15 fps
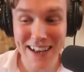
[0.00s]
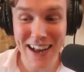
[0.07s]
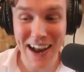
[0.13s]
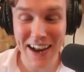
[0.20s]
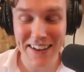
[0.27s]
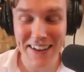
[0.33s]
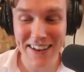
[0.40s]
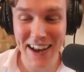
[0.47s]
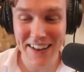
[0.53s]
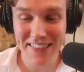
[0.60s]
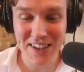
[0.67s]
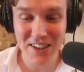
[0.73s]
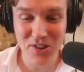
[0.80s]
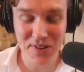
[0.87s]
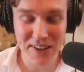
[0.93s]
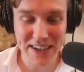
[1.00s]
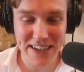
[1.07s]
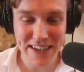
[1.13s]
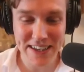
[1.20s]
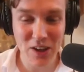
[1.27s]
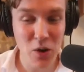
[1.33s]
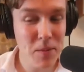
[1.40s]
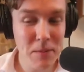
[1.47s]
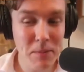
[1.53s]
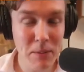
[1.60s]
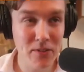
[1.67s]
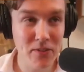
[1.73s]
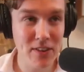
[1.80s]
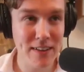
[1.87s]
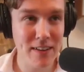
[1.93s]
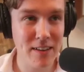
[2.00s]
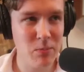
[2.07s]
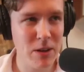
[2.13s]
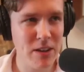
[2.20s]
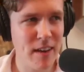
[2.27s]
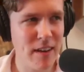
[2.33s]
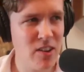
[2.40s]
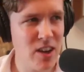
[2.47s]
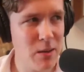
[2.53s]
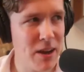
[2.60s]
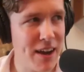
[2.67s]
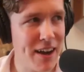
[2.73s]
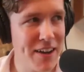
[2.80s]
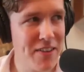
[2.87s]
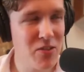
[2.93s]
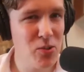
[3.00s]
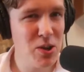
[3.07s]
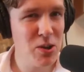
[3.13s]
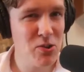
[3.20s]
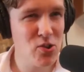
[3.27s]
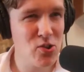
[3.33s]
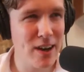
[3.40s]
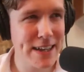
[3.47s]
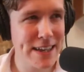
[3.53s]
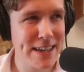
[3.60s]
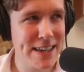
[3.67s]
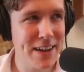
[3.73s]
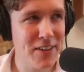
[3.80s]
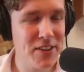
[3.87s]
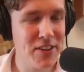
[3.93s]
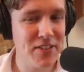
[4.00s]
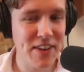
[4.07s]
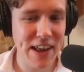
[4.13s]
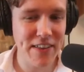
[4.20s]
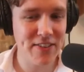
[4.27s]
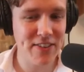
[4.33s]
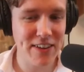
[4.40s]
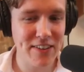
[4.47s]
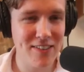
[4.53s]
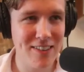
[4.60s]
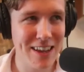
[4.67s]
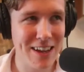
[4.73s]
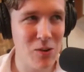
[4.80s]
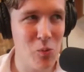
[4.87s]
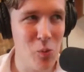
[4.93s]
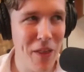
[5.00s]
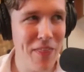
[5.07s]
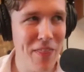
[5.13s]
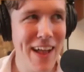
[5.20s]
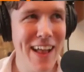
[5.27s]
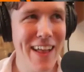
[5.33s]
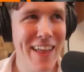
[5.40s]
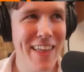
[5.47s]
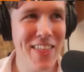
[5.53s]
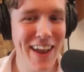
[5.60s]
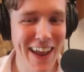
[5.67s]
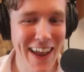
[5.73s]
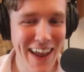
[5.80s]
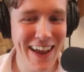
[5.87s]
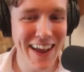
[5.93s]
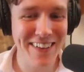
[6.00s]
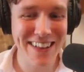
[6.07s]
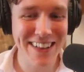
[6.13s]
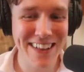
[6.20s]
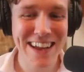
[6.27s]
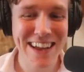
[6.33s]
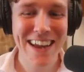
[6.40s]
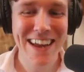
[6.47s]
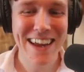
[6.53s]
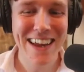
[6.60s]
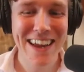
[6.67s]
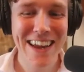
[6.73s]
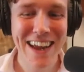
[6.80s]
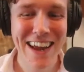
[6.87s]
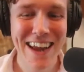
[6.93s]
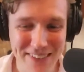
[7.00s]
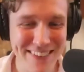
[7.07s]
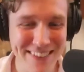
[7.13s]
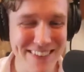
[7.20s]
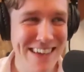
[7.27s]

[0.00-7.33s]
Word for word: And literally so many people said it to me. It's like, Jamie, I thought you were trying to sell to dentists. Like, what the hell happened?